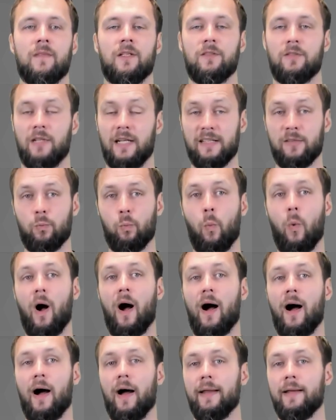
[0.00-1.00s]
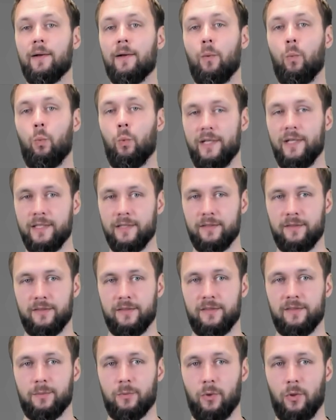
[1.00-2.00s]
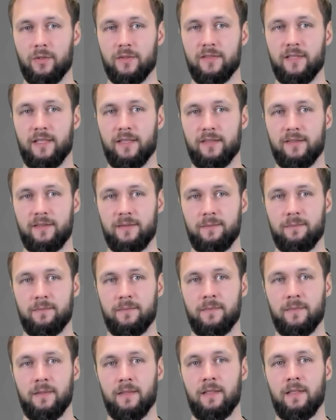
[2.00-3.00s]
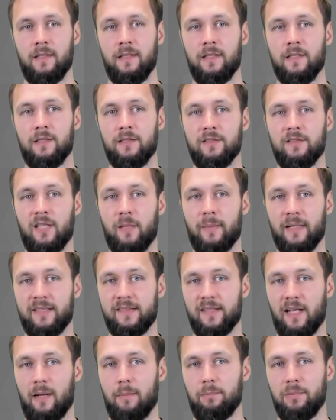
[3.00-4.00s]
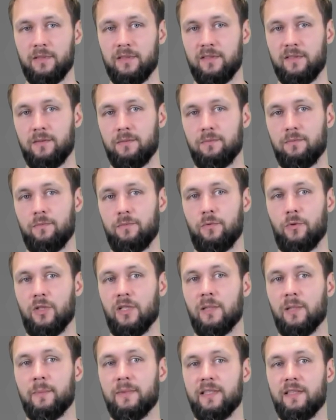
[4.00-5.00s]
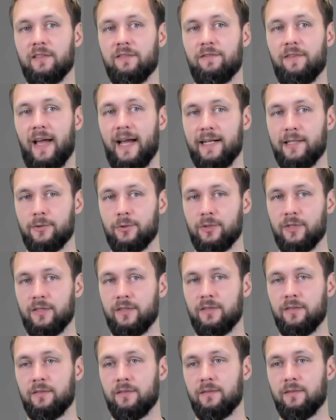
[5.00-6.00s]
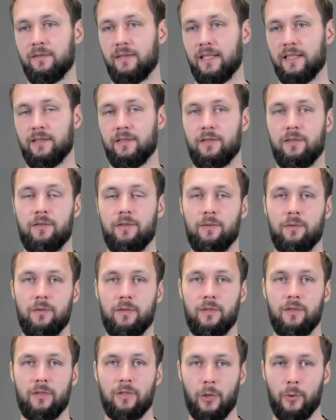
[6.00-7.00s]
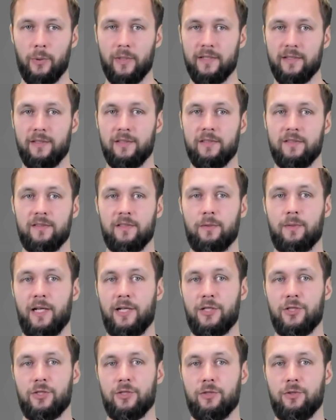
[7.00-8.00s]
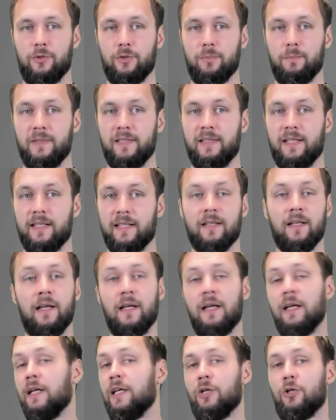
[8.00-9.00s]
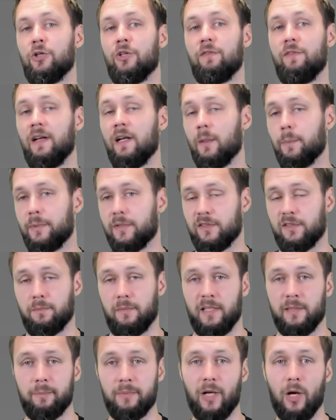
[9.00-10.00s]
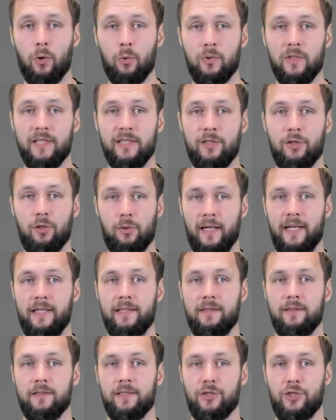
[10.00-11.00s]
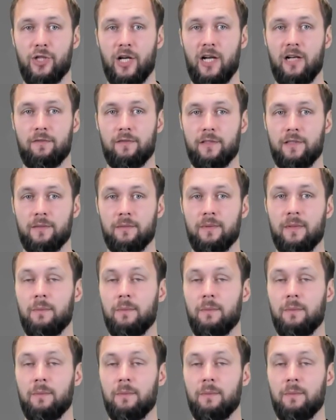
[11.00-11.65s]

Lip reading: That's why we need a system context. Some examples for limiting factors that go in this direction could be that your developers might be only trained in Java.